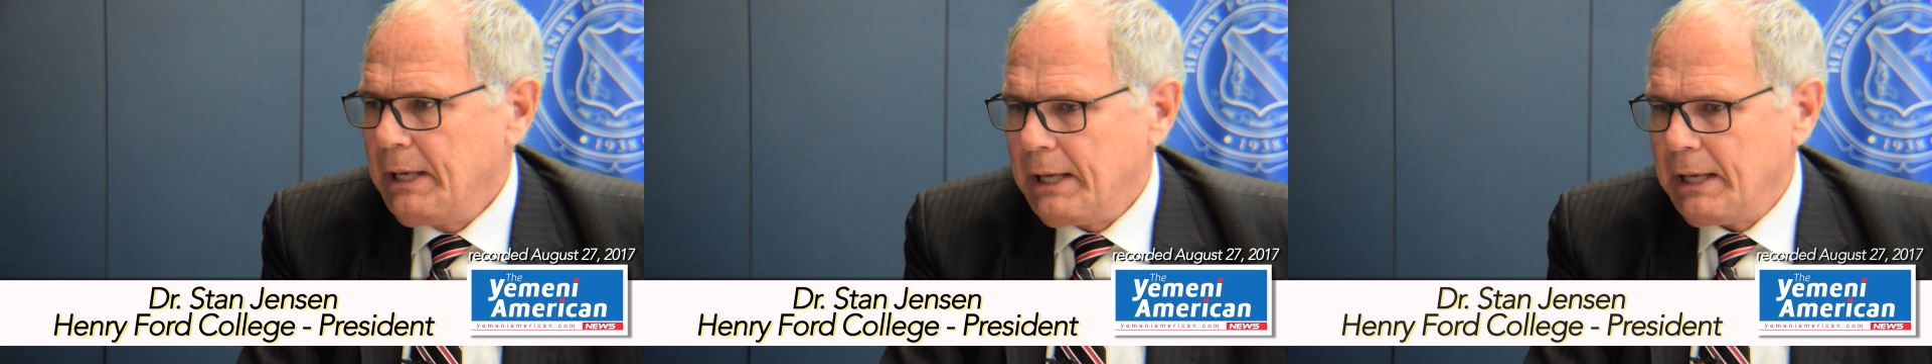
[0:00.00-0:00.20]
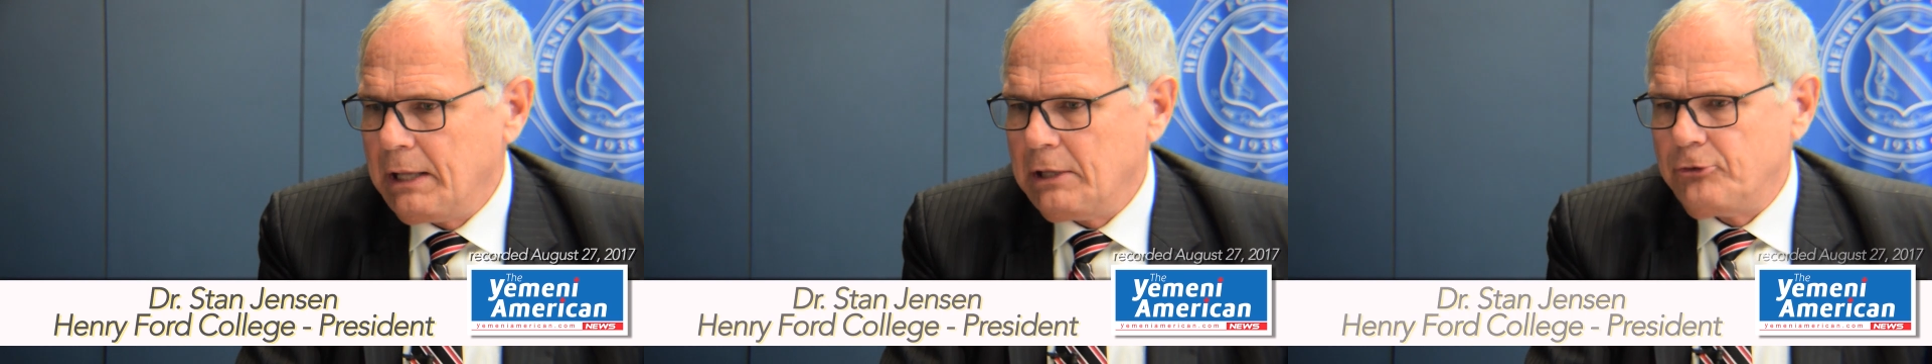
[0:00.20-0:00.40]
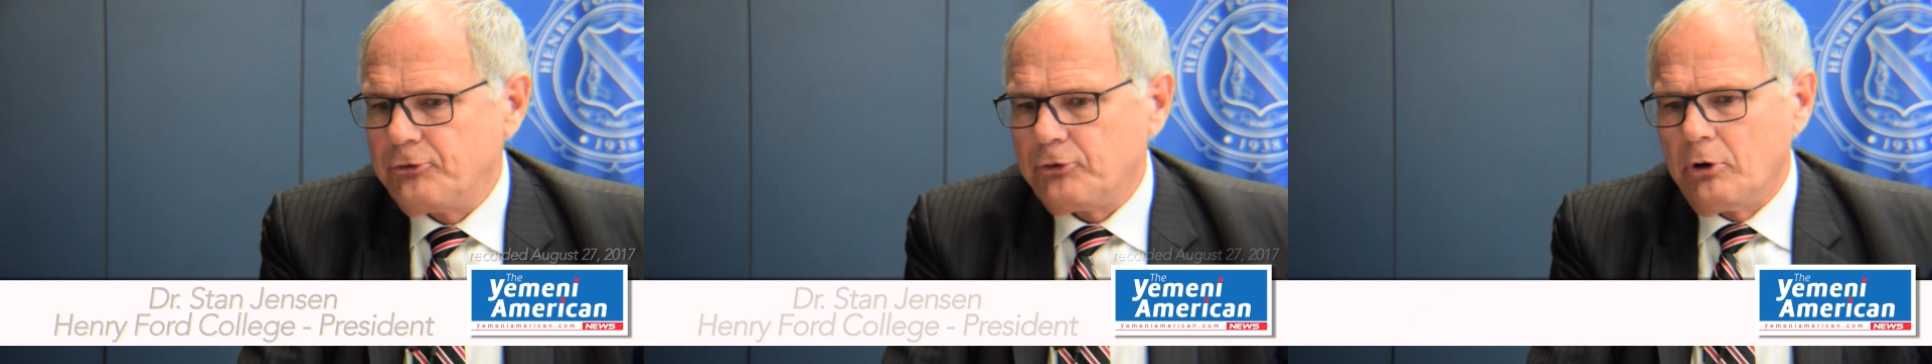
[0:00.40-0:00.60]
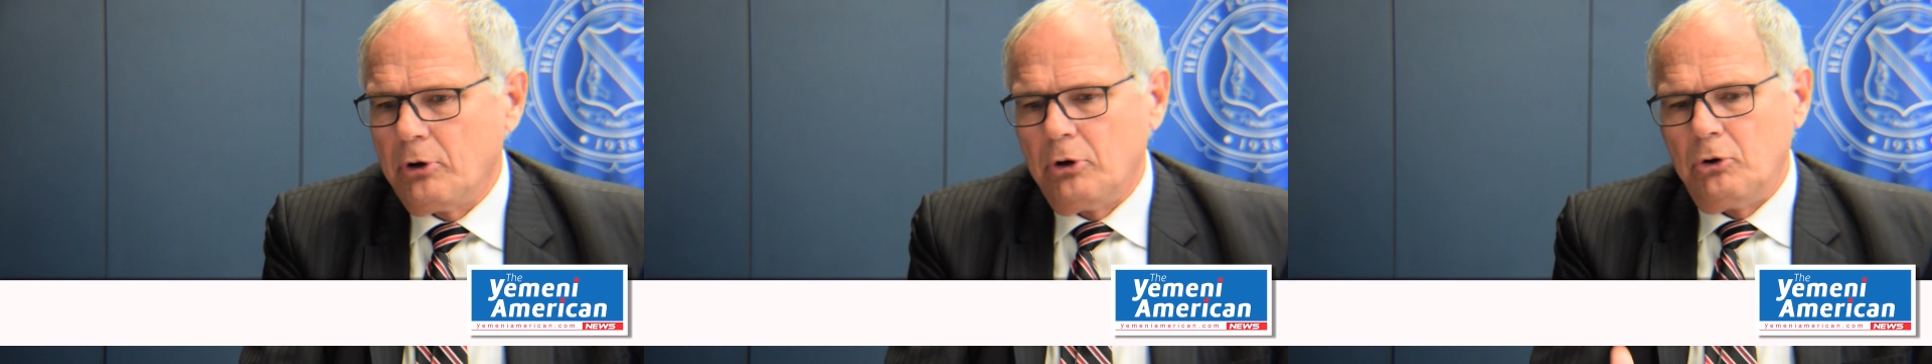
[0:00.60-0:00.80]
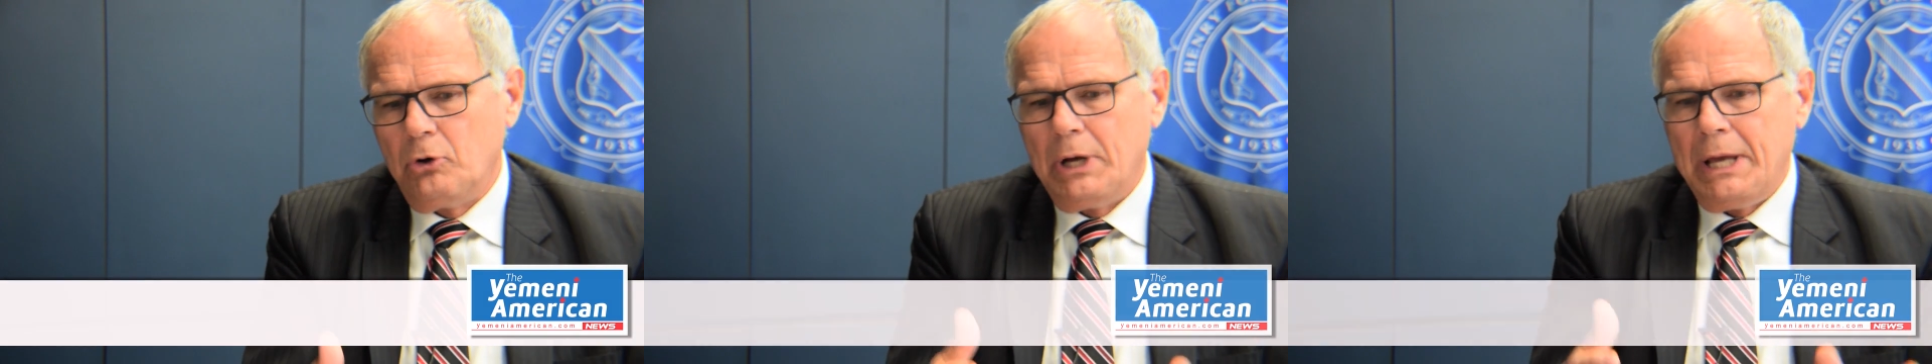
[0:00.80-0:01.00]
And
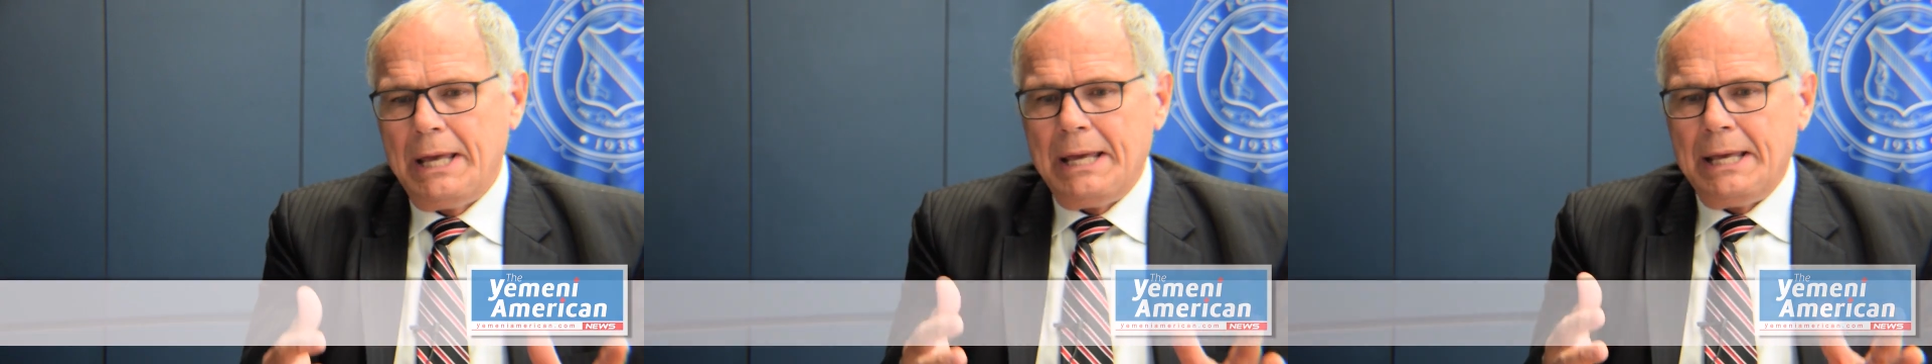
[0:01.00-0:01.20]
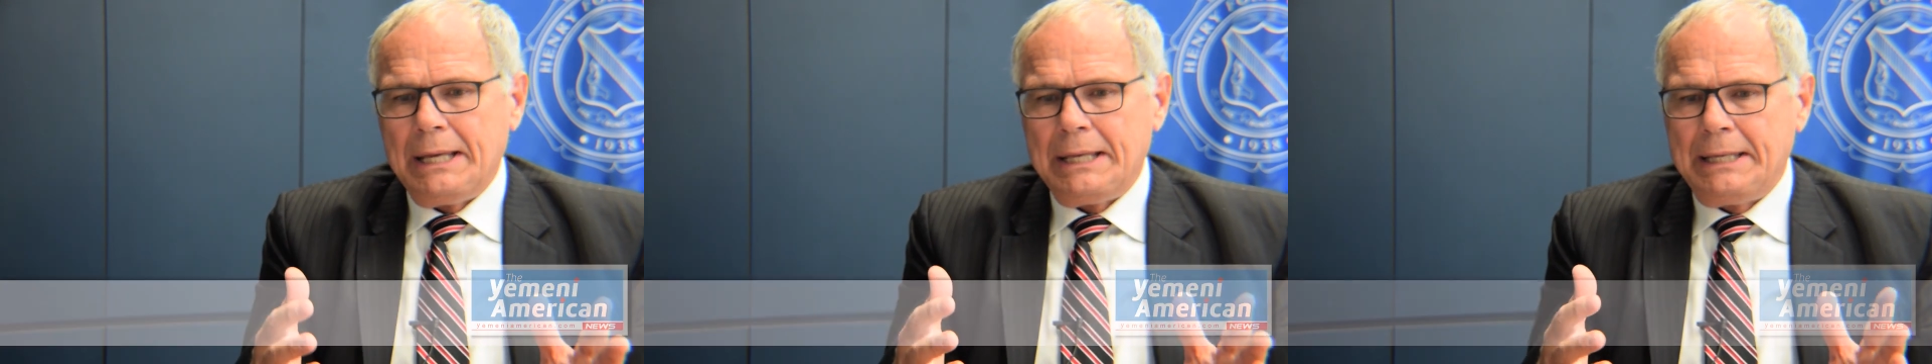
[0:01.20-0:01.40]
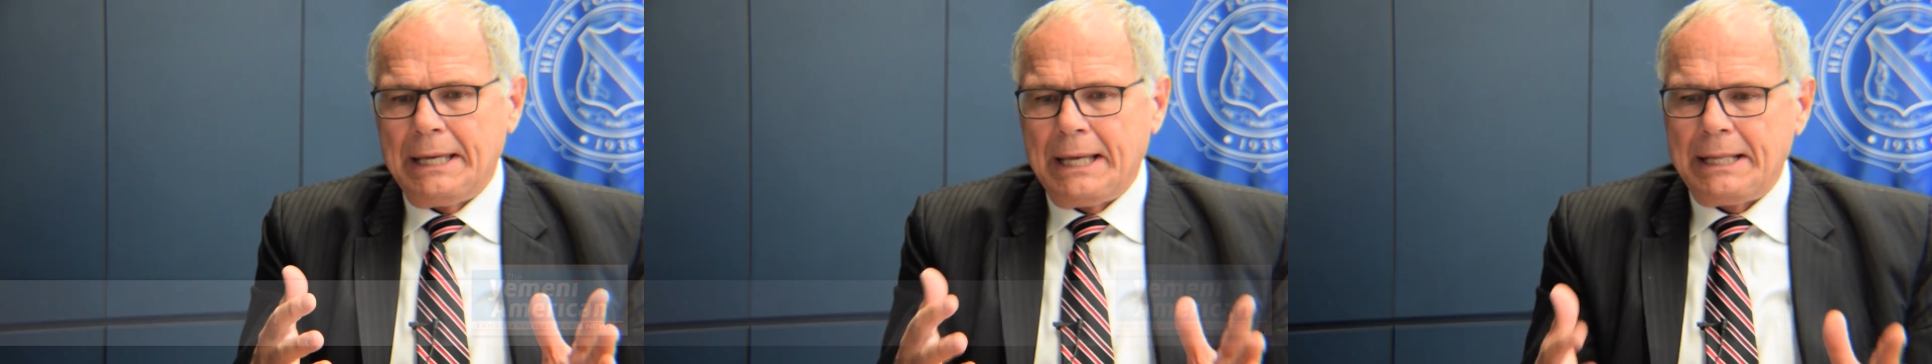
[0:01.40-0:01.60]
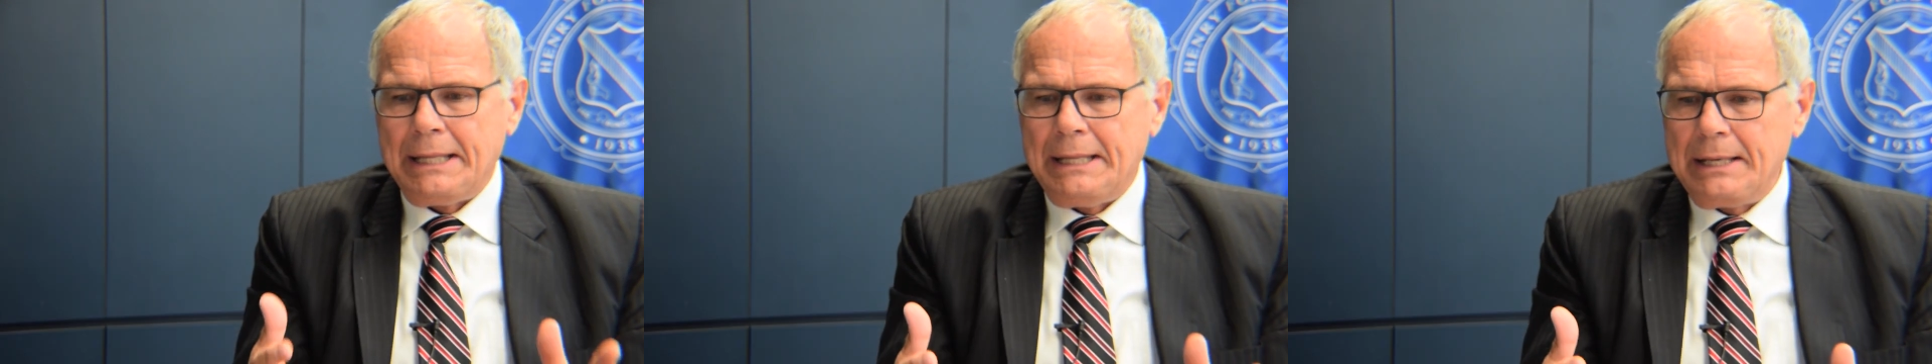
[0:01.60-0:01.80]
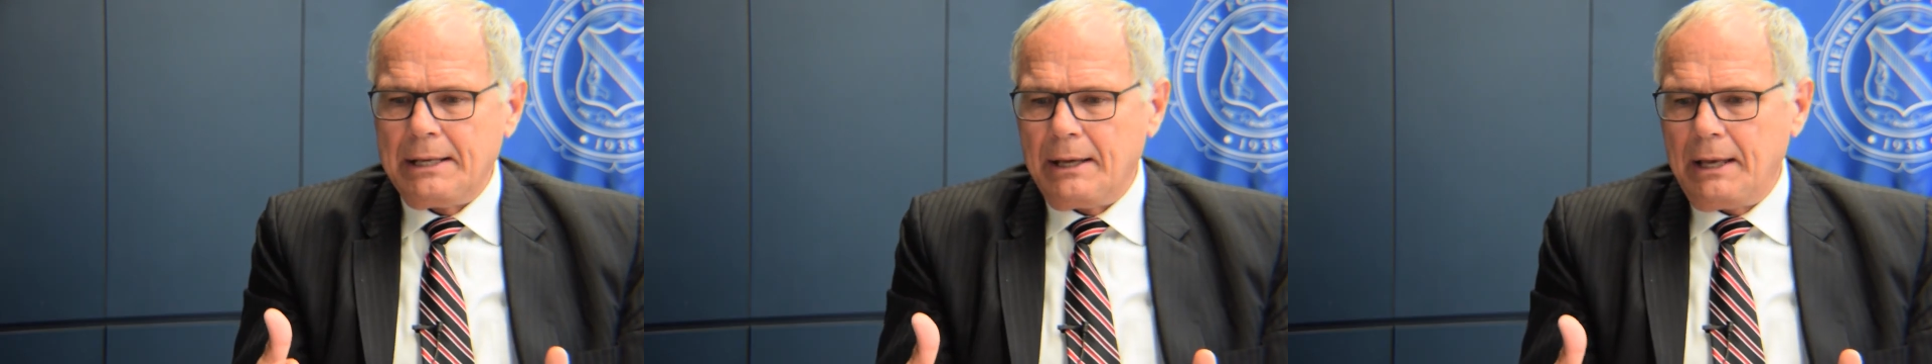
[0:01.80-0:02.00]
so
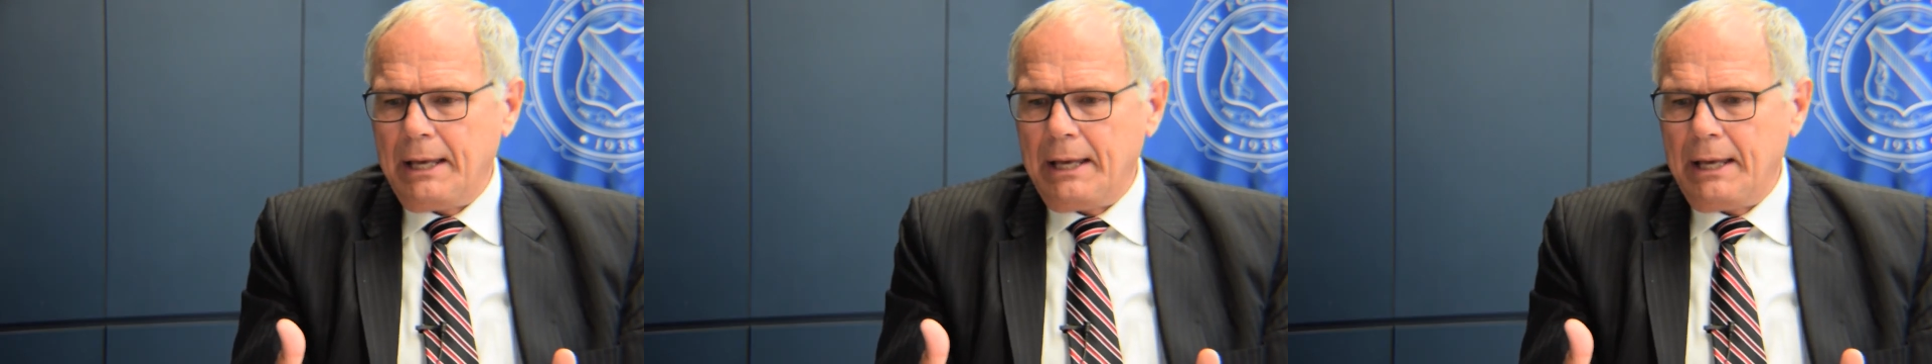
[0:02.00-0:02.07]
getting